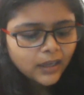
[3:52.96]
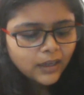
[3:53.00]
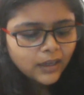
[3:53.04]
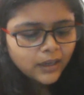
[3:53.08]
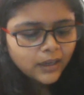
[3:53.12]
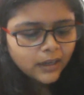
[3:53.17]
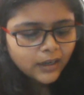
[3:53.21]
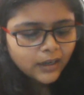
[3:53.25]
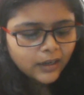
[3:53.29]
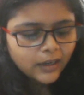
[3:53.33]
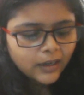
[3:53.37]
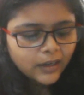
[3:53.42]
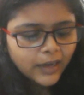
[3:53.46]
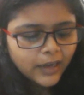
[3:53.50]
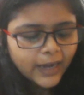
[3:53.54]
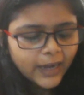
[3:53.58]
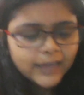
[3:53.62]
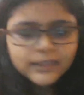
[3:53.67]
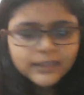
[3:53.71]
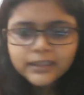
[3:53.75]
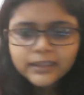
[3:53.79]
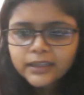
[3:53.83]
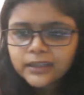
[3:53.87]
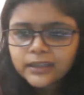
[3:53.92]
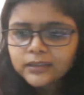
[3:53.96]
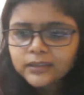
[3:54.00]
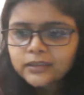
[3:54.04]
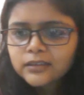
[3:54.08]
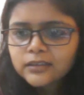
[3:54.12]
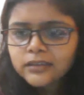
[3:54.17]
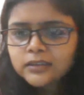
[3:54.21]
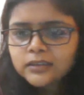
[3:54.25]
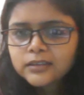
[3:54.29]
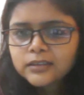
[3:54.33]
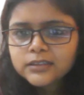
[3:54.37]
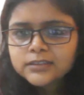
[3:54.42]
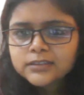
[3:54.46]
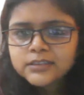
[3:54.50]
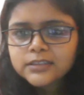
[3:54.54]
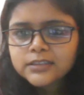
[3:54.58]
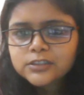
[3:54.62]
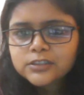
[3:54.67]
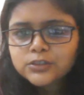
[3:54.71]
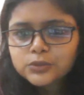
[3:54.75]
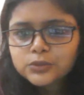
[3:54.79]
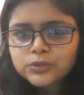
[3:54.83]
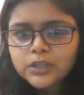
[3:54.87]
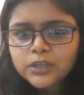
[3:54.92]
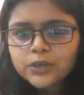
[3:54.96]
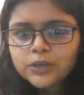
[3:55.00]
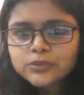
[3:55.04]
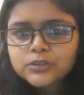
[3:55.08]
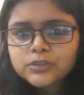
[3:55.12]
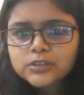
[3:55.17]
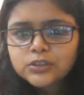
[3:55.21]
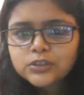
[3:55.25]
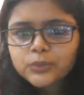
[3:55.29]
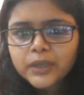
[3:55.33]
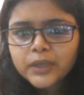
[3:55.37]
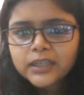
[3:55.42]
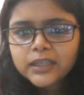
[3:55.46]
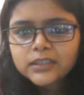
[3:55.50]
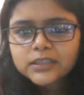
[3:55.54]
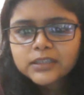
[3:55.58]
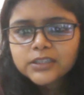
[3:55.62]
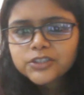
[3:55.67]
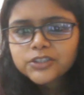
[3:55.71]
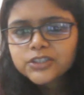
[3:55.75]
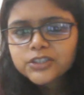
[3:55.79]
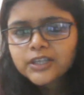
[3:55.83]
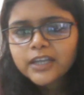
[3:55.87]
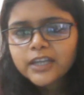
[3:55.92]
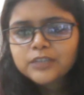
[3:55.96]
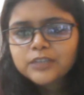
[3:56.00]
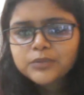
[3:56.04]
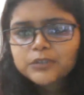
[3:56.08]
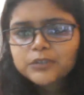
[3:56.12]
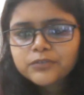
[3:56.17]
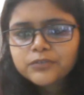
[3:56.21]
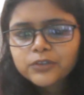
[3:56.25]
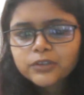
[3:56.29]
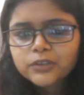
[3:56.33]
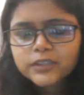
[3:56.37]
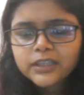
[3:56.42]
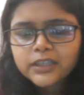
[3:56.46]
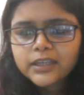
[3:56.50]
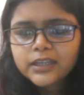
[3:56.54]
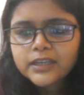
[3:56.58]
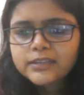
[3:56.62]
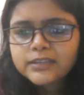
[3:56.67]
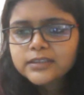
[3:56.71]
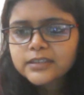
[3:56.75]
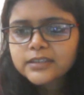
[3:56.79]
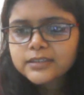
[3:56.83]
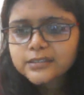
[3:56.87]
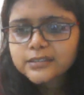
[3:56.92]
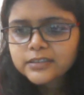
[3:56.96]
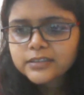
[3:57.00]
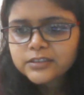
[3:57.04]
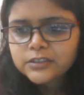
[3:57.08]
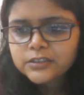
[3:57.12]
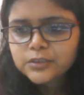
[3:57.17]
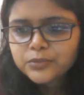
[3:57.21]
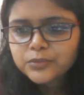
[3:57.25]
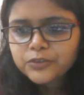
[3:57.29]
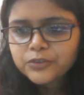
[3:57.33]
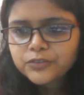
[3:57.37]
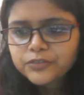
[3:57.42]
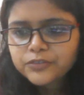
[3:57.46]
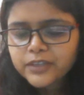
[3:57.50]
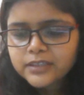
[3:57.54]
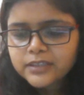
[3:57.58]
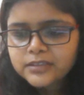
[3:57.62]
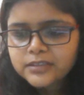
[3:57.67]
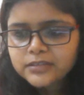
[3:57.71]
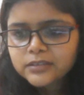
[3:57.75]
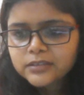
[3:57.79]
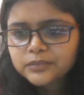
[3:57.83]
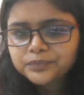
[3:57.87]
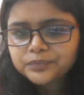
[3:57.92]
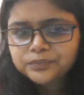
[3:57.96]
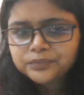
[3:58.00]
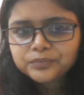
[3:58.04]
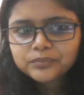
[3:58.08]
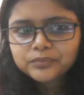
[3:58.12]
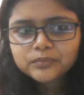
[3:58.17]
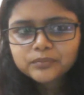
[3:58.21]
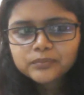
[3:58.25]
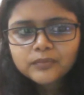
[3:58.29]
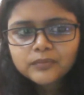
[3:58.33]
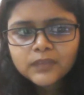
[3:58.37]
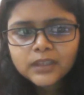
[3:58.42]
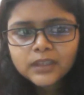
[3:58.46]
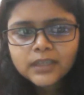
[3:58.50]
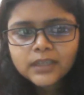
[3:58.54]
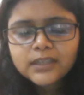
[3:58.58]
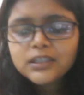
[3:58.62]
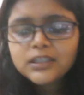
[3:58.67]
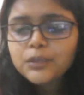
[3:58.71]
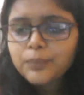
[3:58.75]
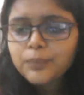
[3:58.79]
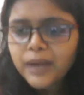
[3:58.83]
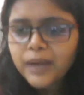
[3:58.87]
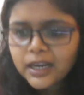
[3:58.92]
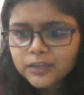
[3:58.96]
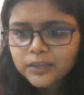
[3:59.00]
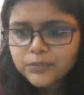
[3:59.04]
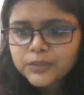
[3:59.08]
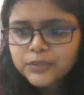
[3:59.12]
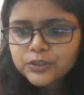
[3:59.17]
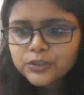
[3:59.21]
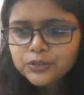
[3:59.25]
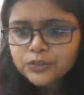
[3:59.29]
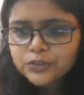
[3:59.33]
And then since 2020 she has been working as an assistant professor and Department of